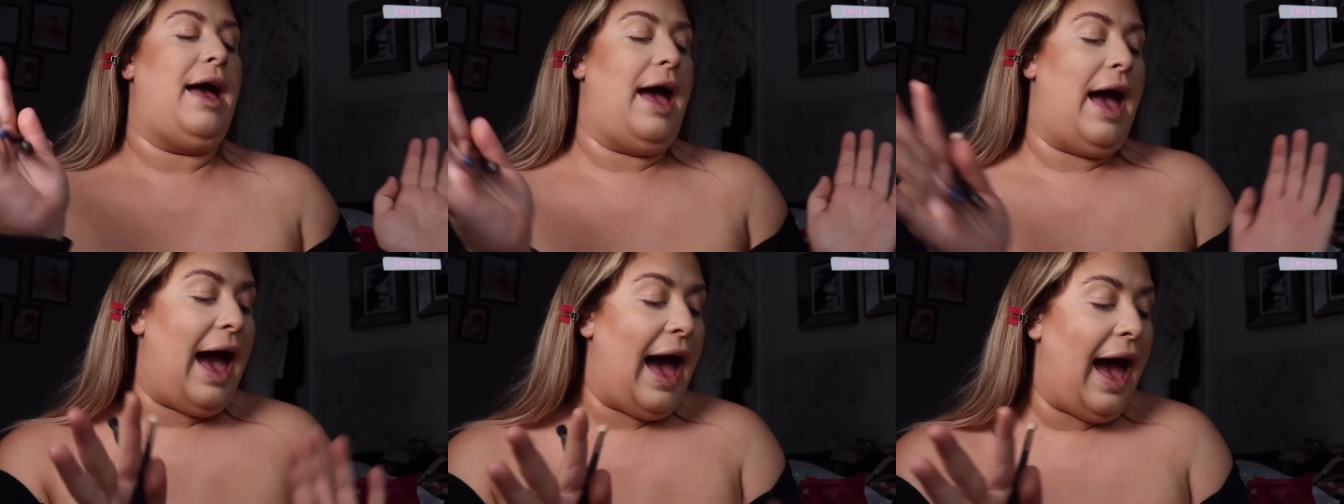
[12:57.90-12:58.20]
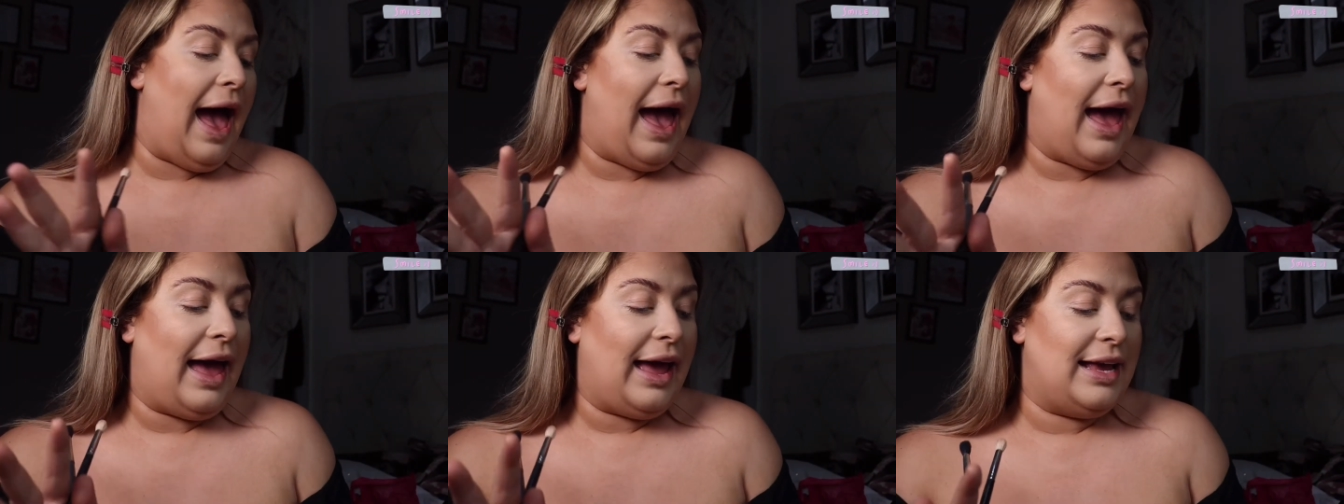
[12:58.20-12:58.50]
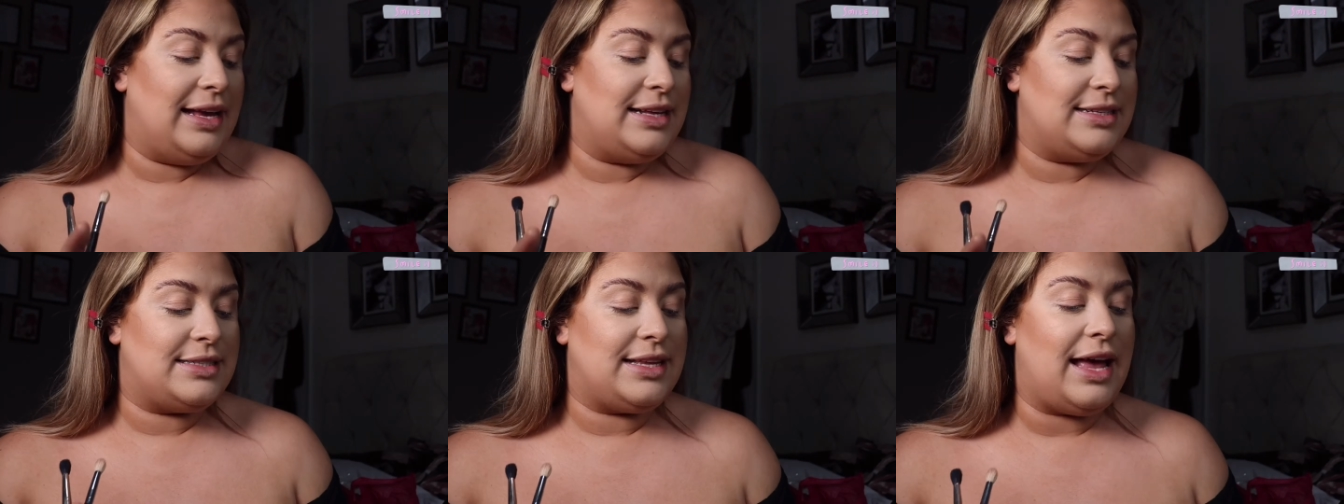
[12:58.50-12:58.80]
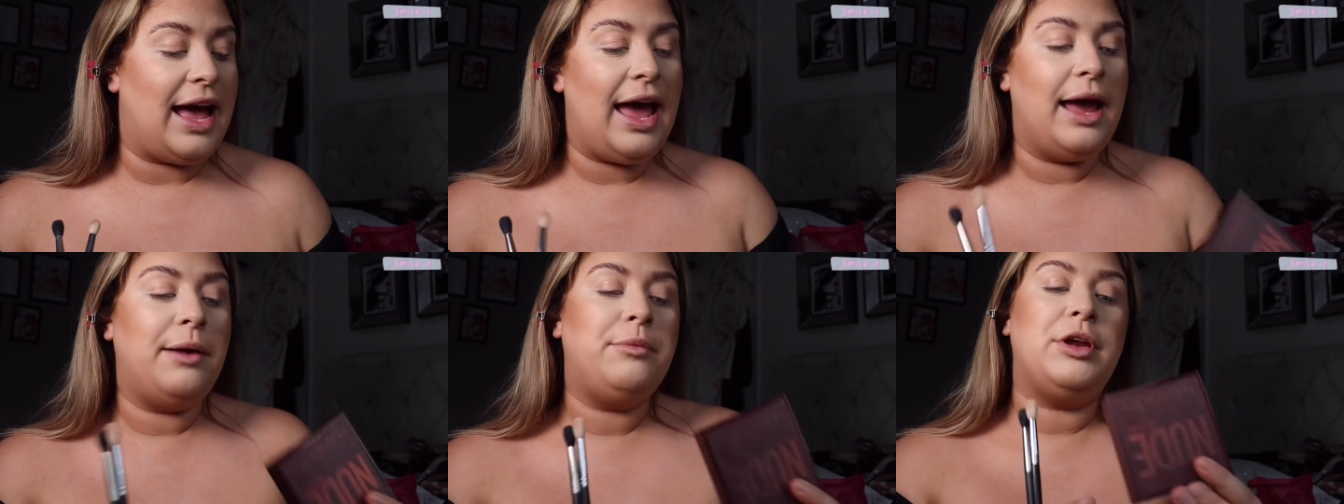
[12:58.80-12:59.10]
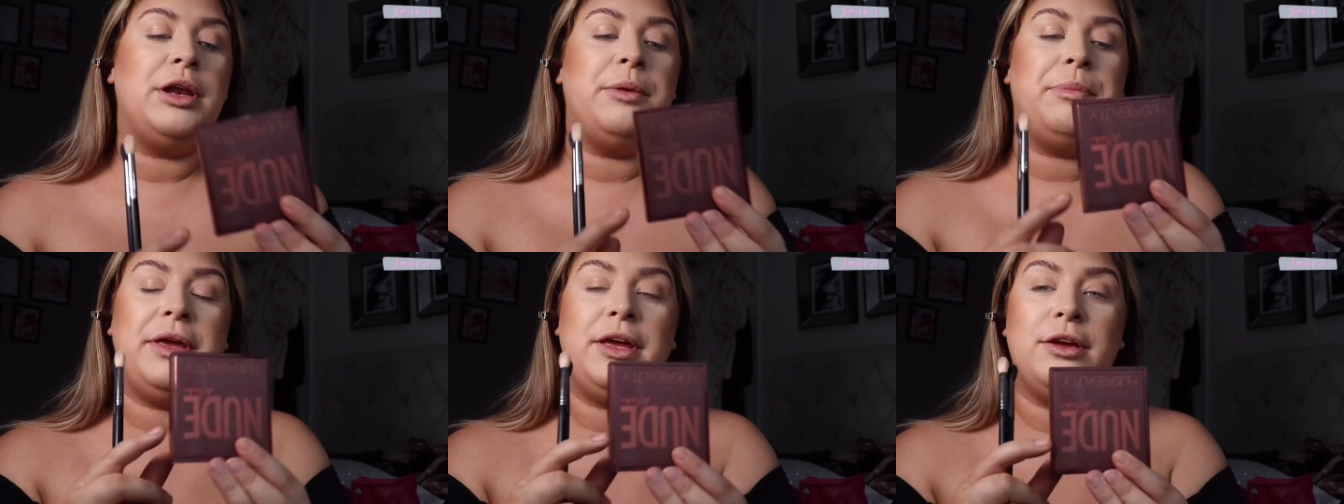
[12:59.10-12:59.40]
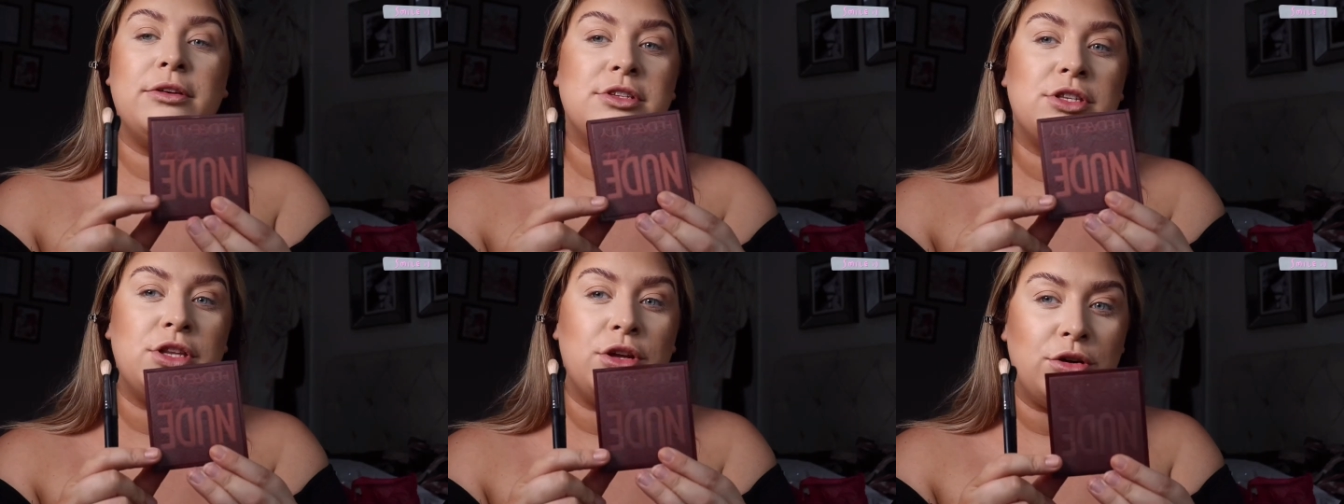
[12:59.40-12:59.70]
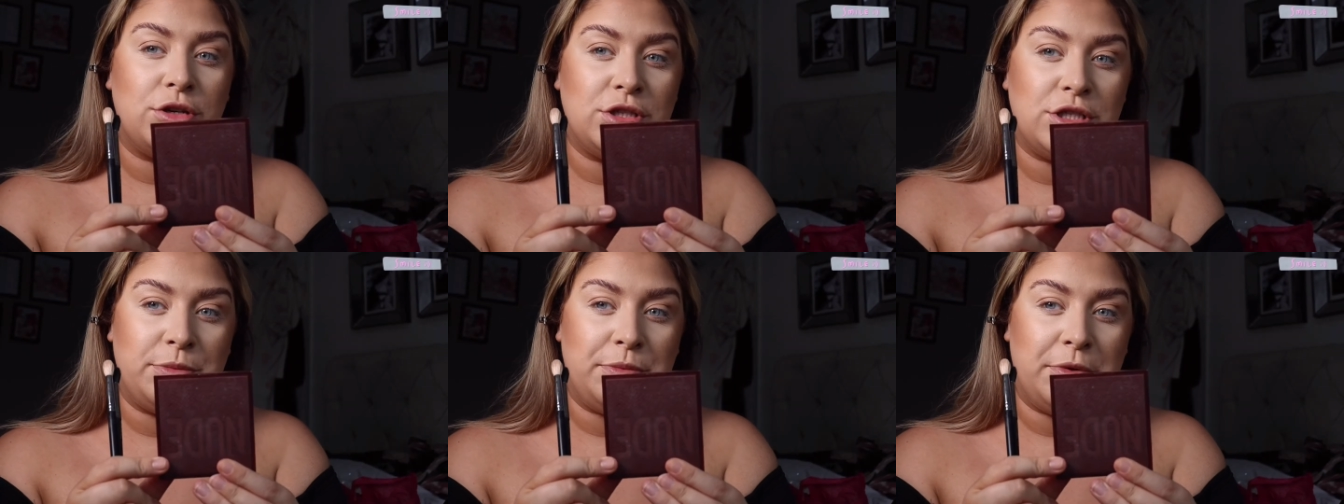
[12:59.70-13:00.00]
eyes, I'm going to be using the
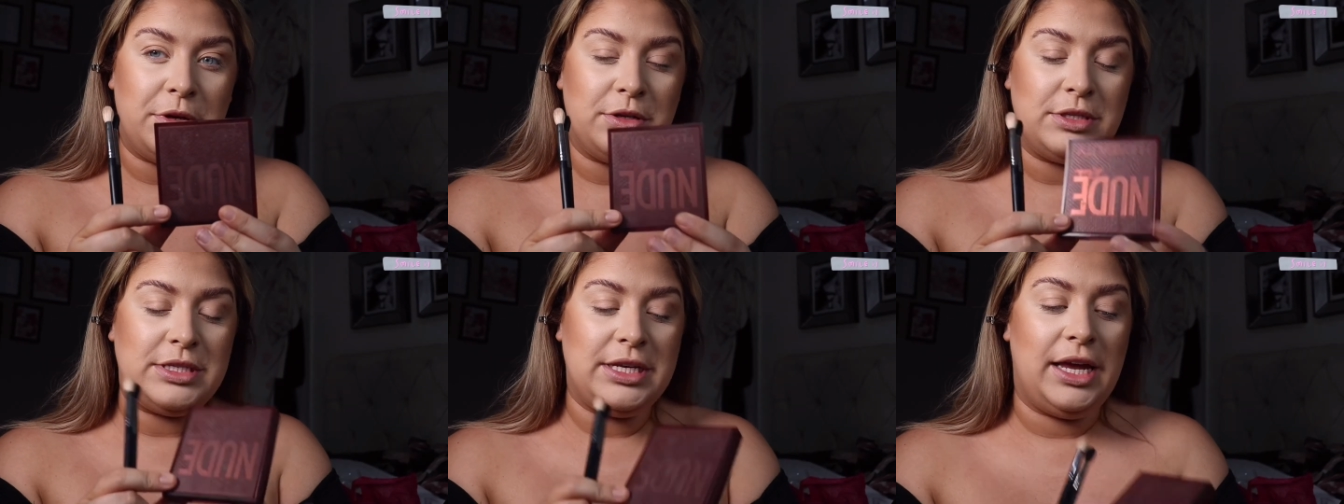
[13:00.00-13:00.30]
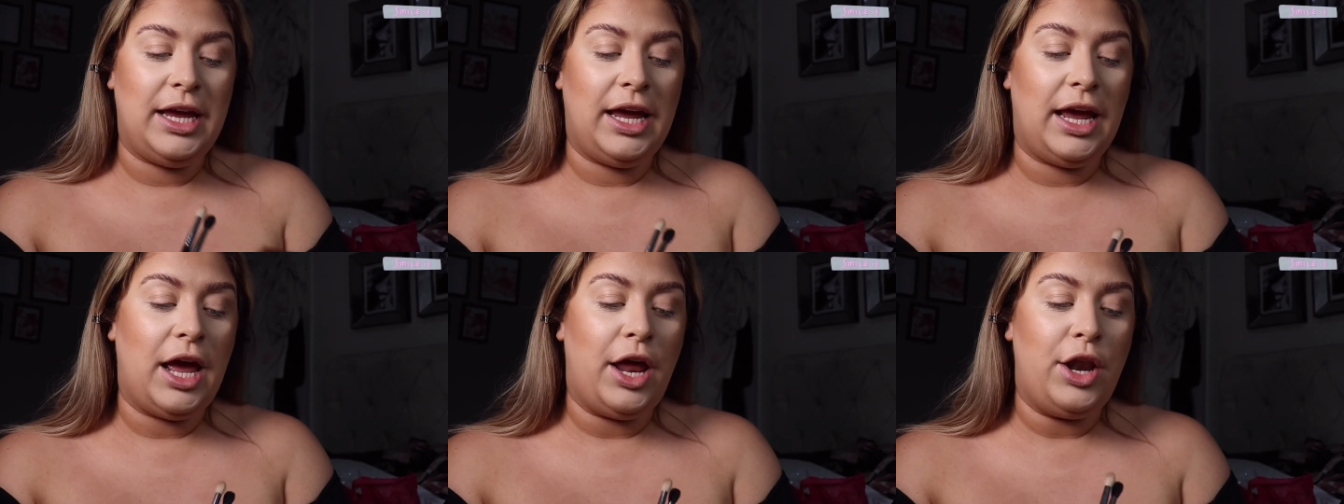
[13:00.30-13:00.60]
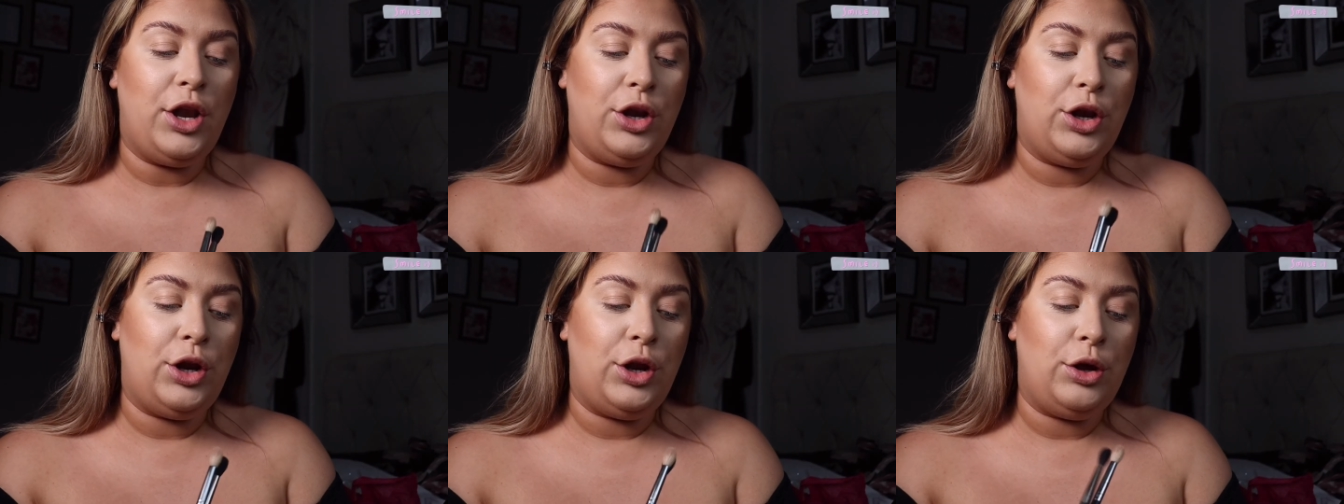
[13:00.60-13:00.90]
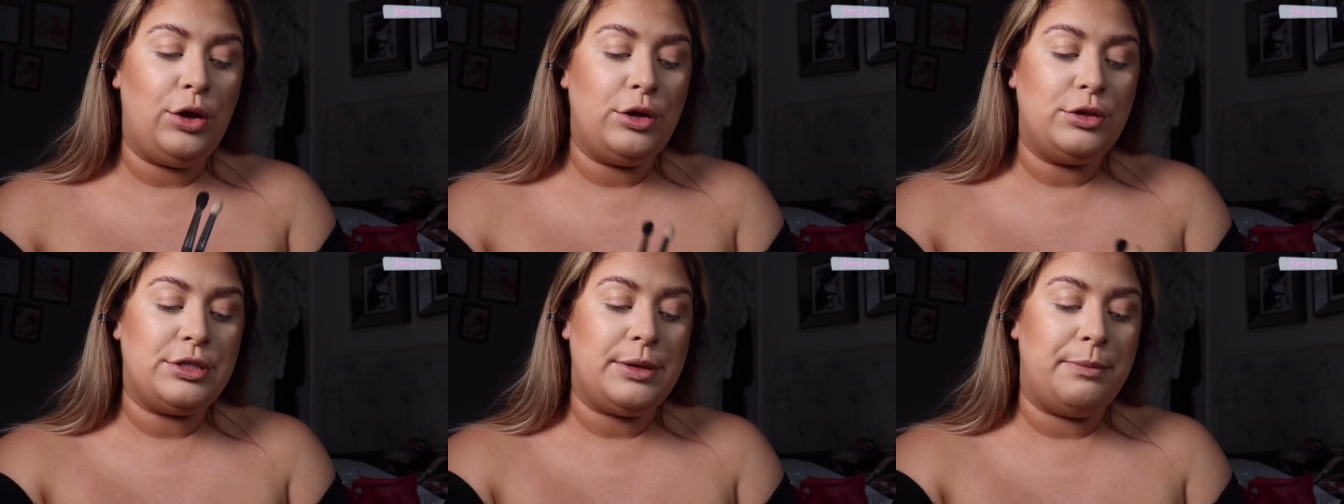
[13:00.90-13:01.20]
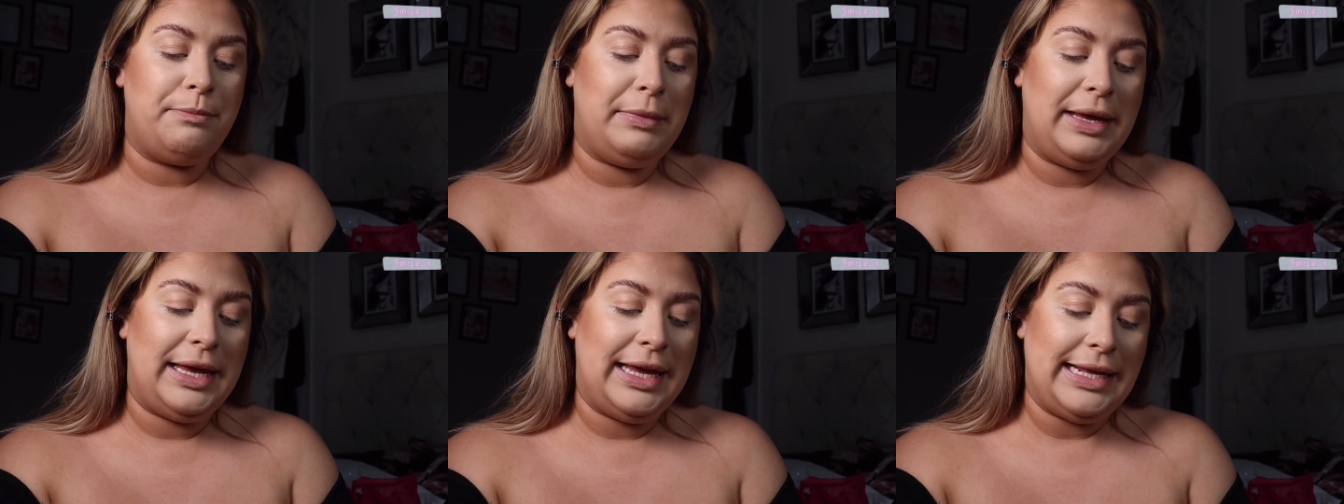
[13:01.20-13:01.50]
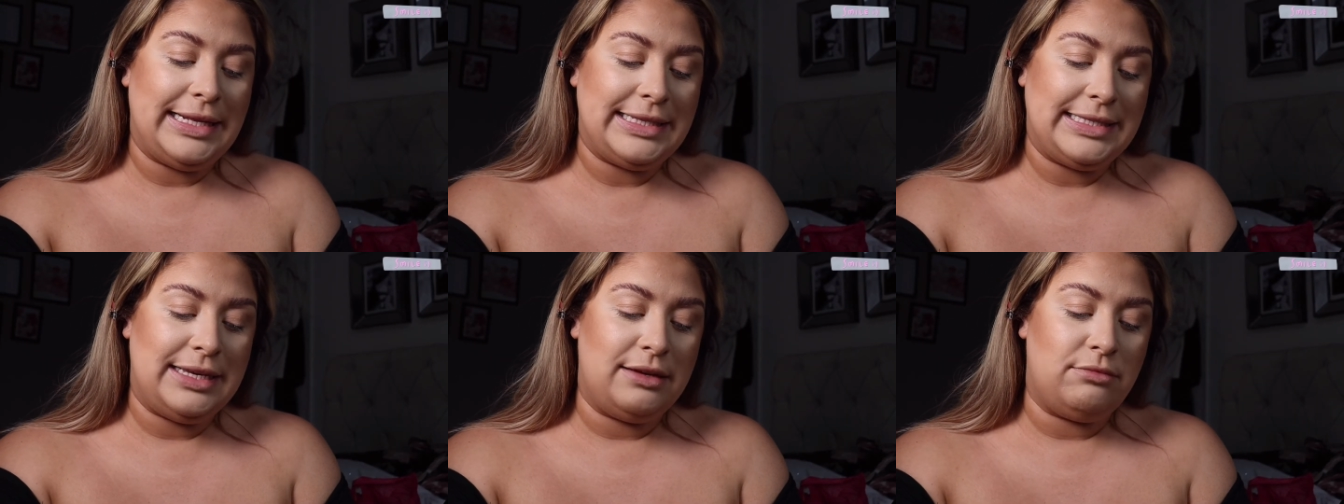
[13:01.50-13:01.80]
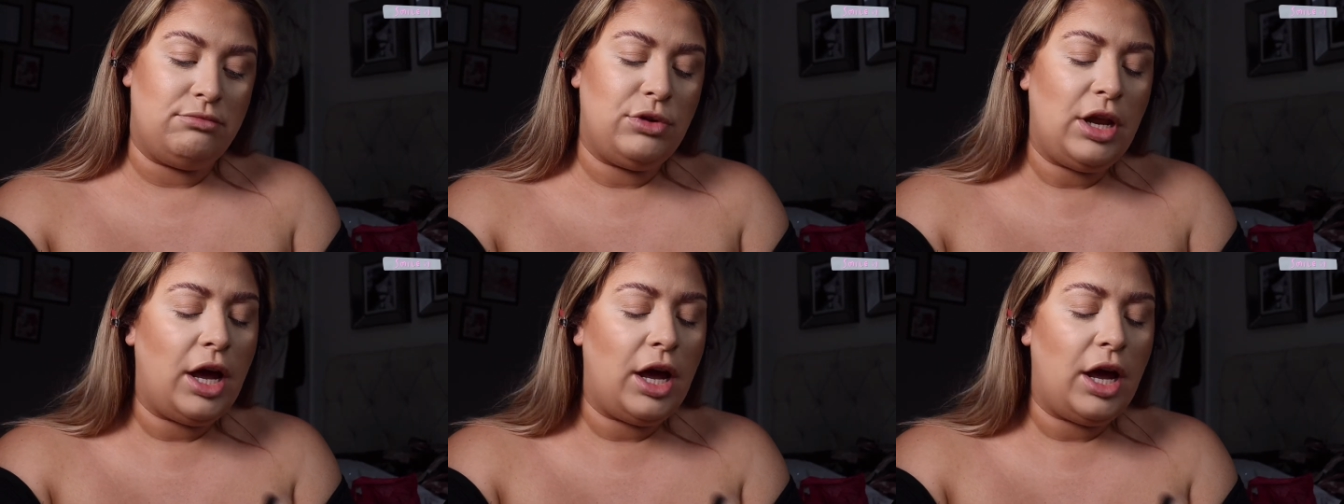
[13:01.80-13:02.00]
Huda Beauty Nude Medium,